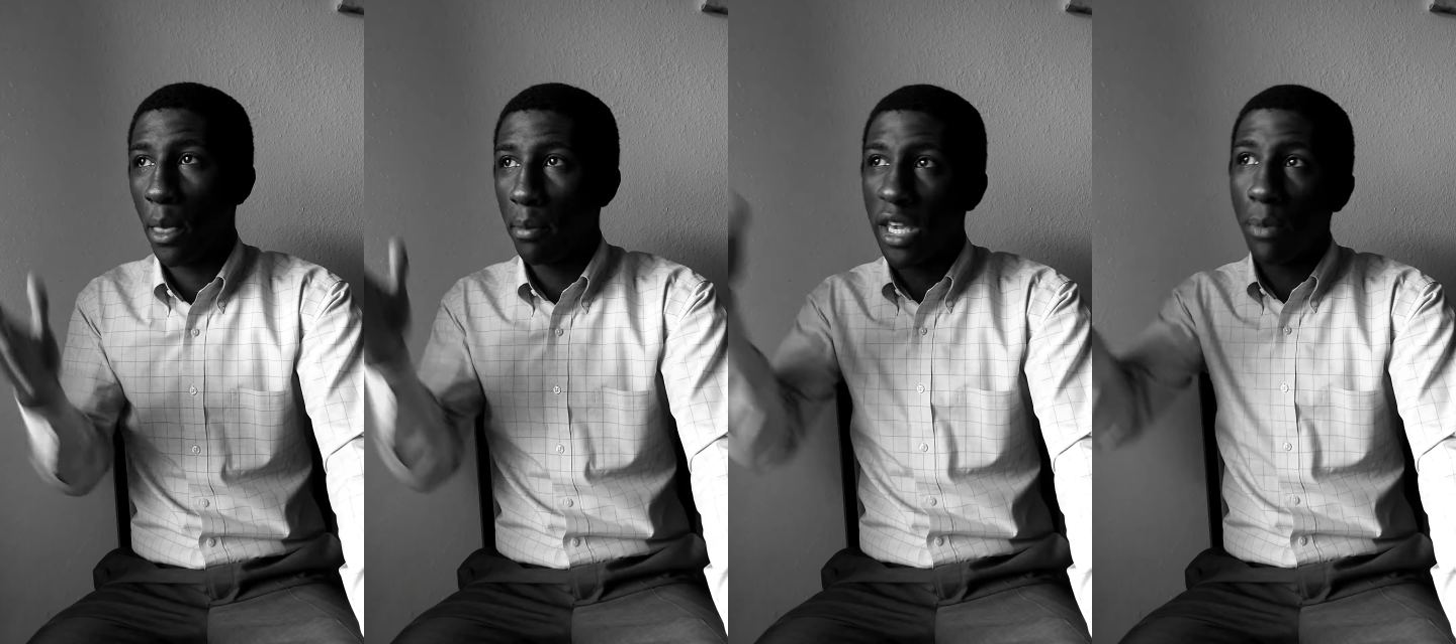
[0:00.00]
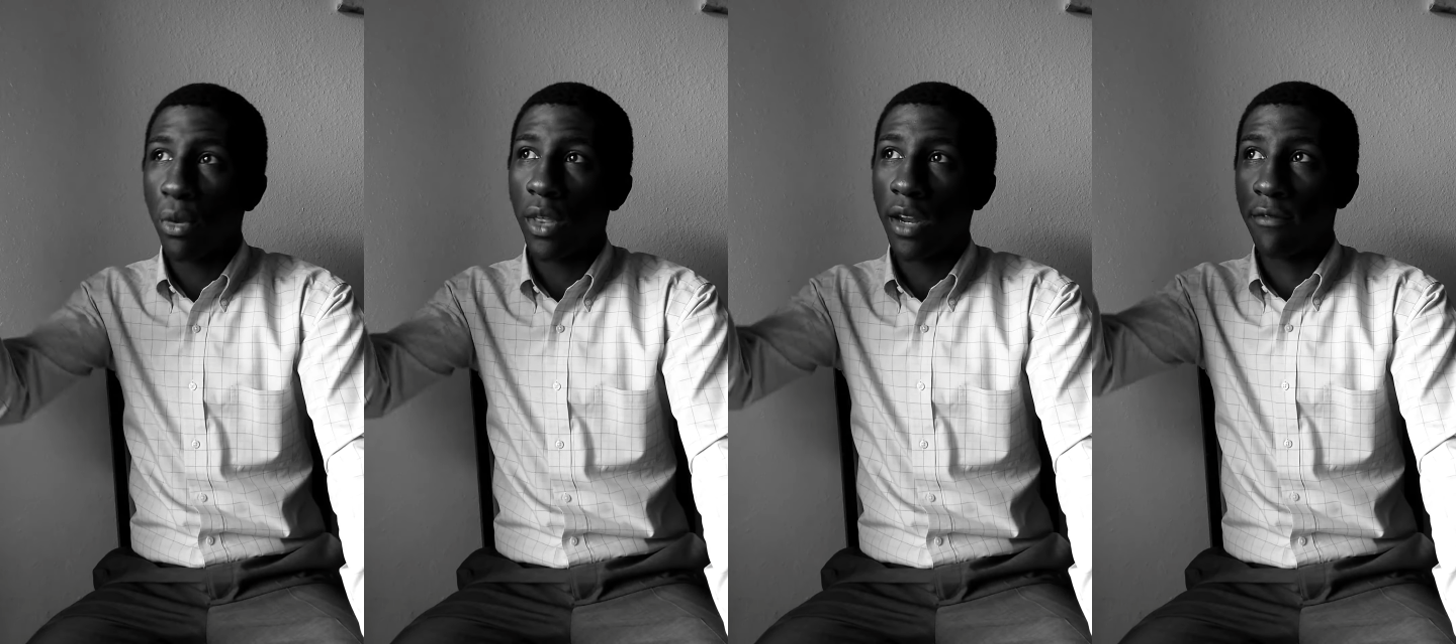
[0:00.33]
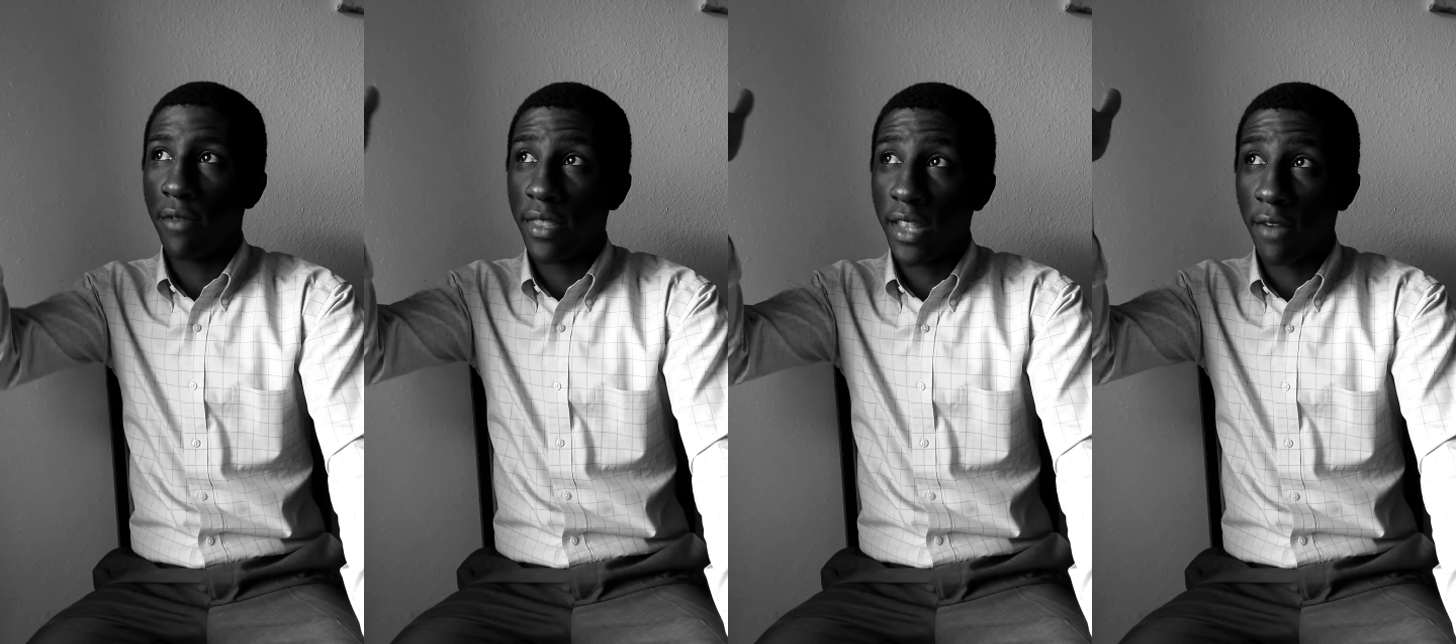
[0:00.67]
The people
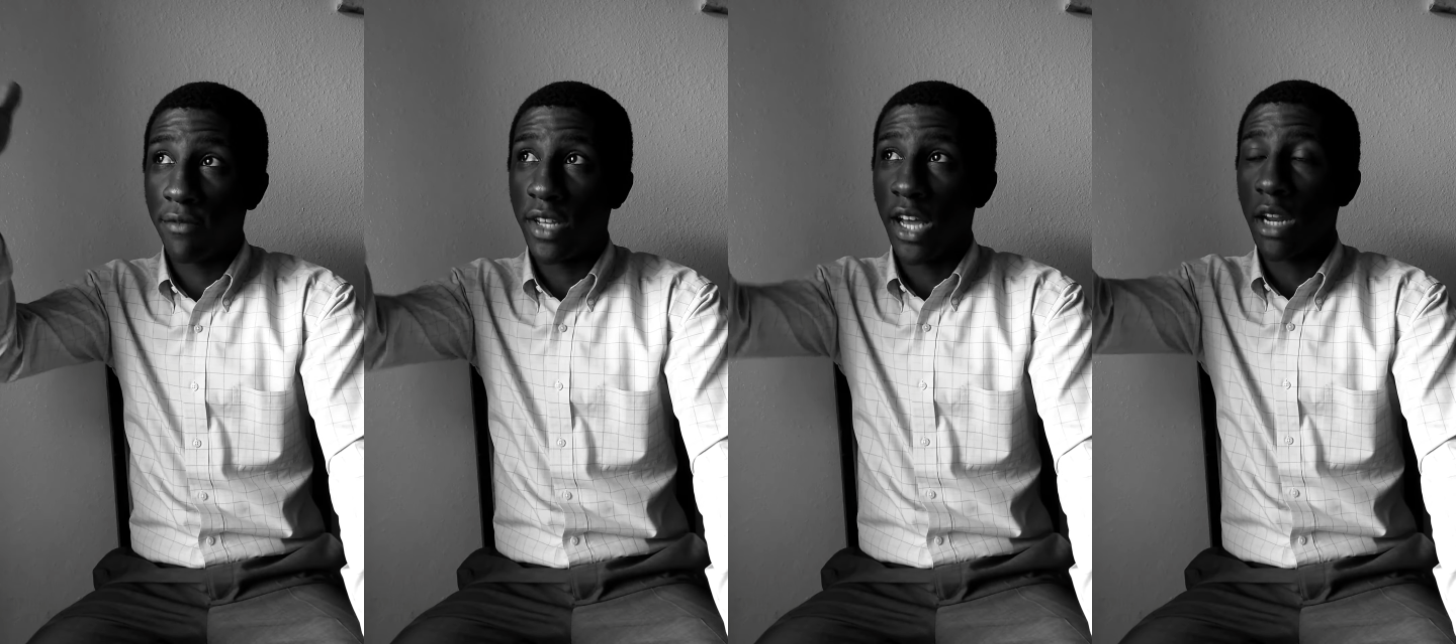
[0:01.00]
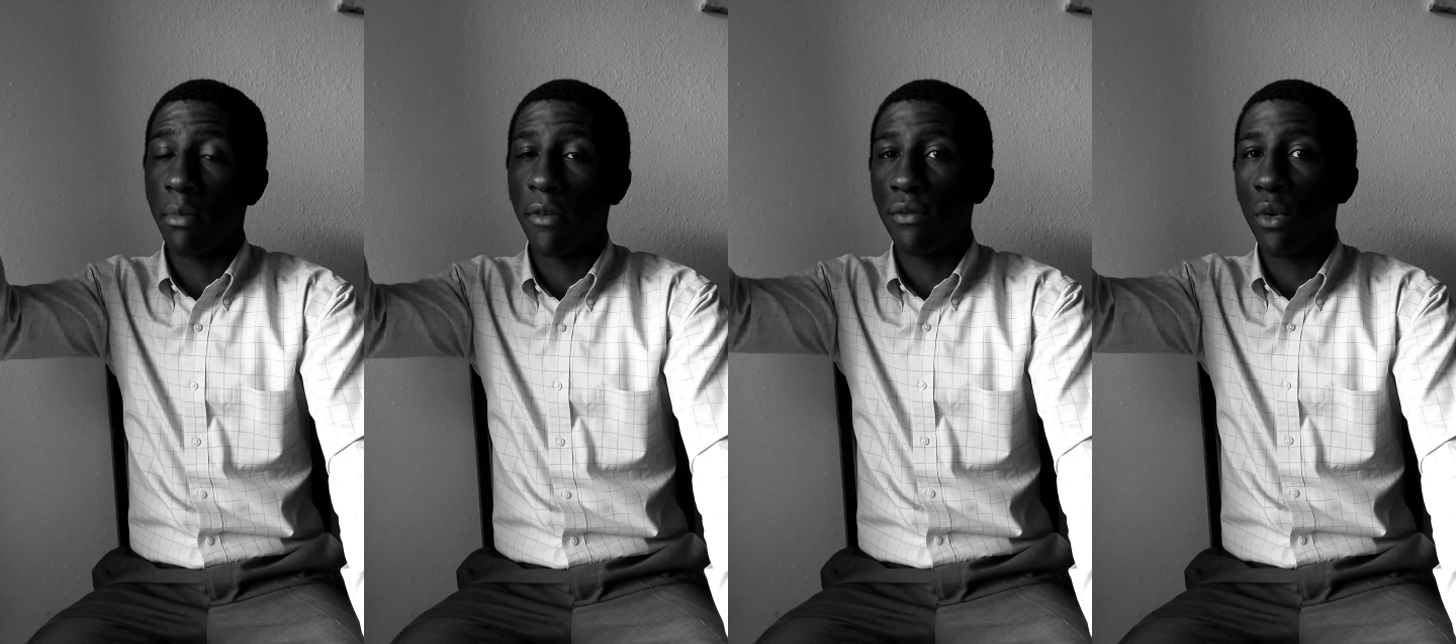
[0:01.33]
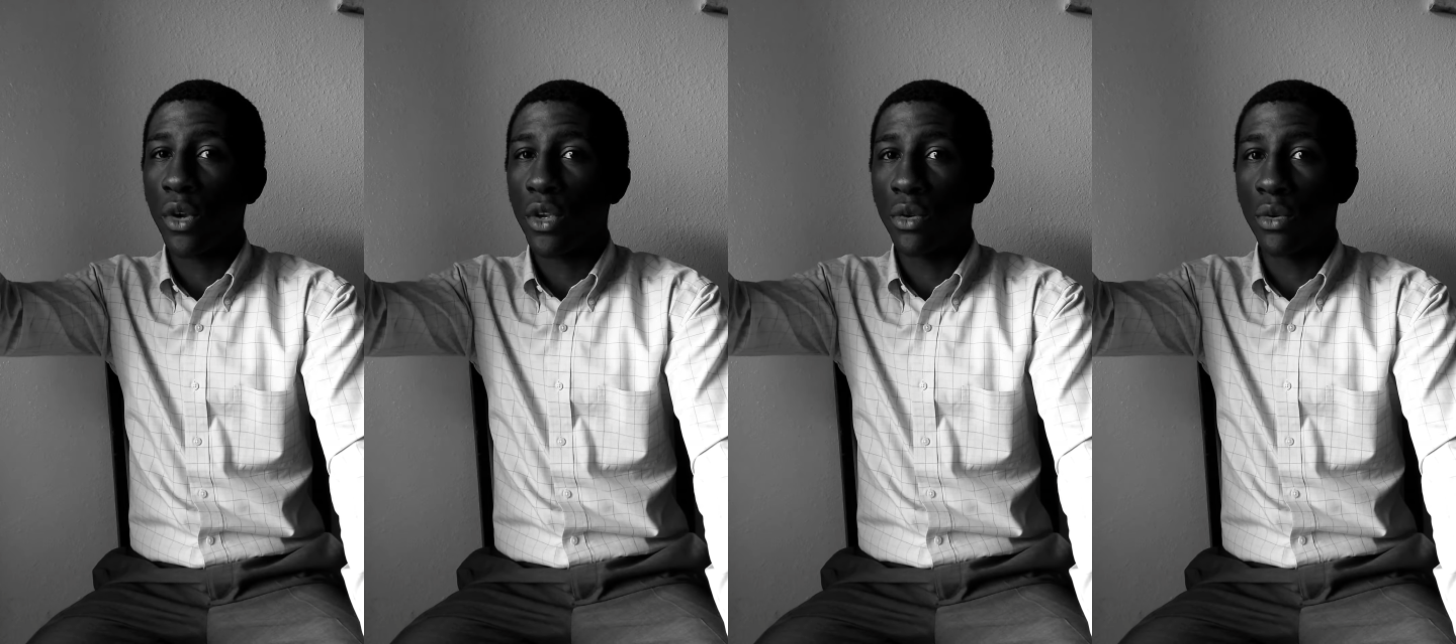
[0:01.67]
that have done it
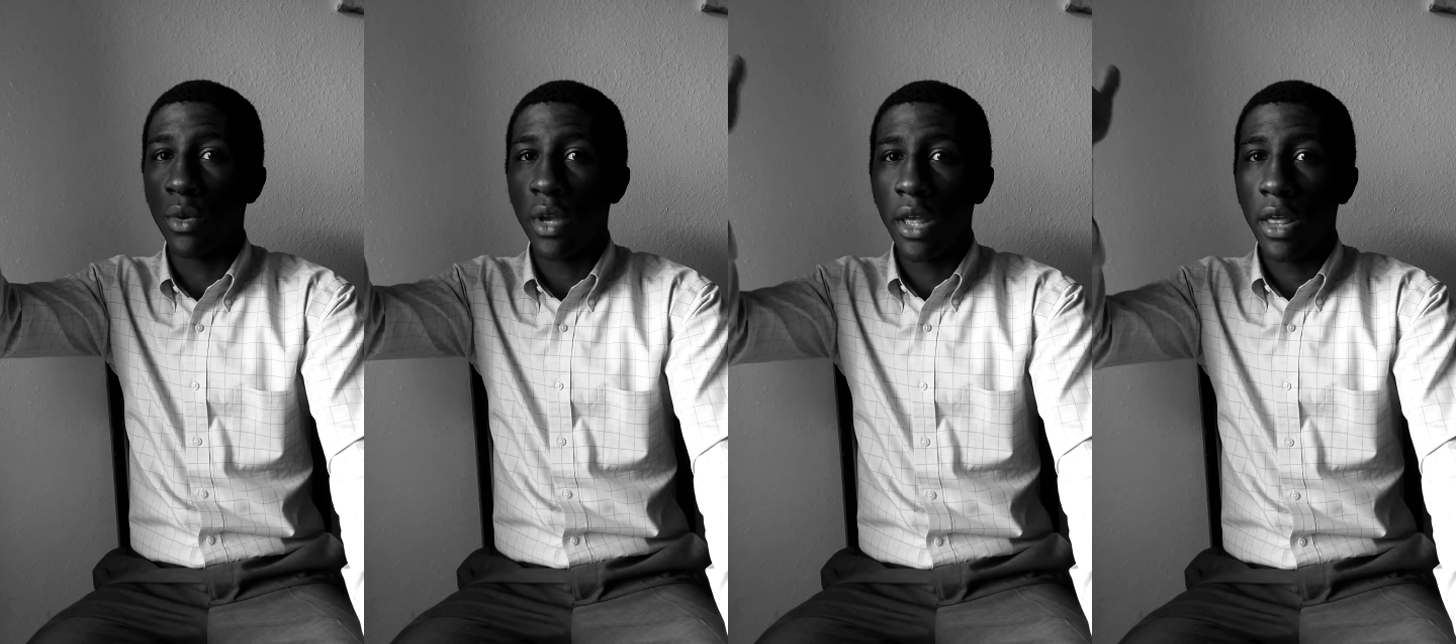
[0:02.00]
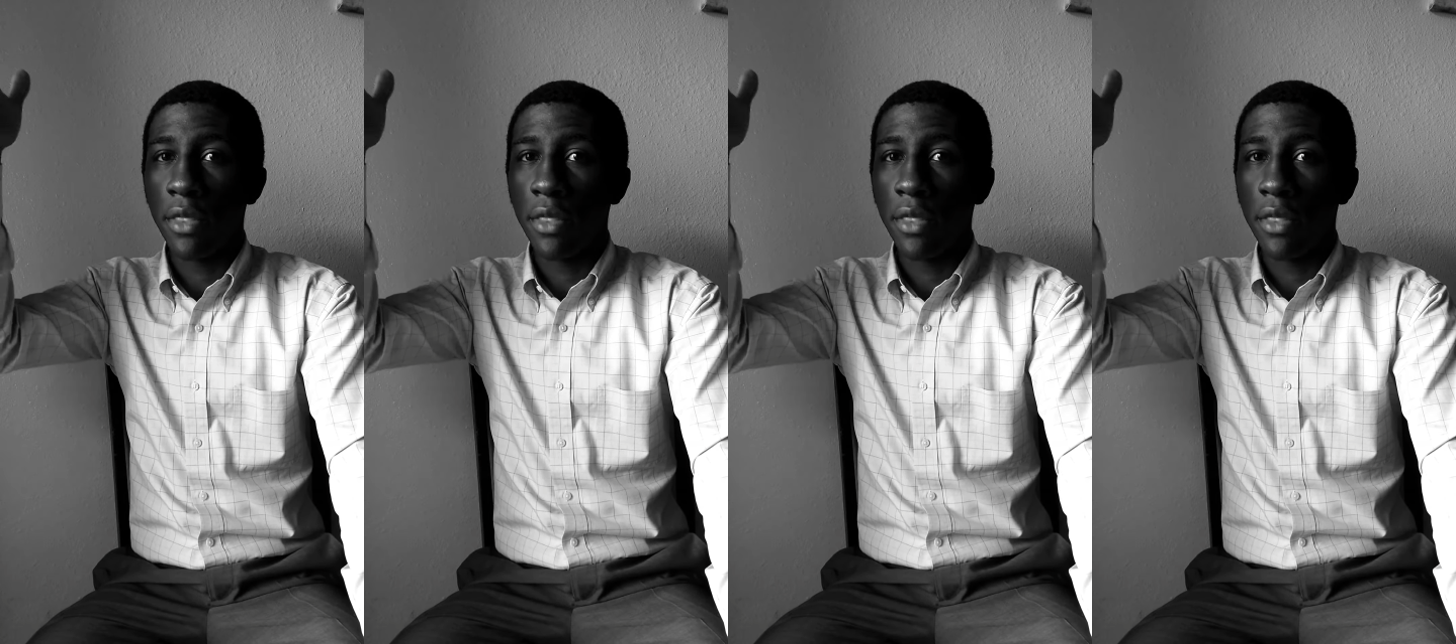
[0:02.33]
before you,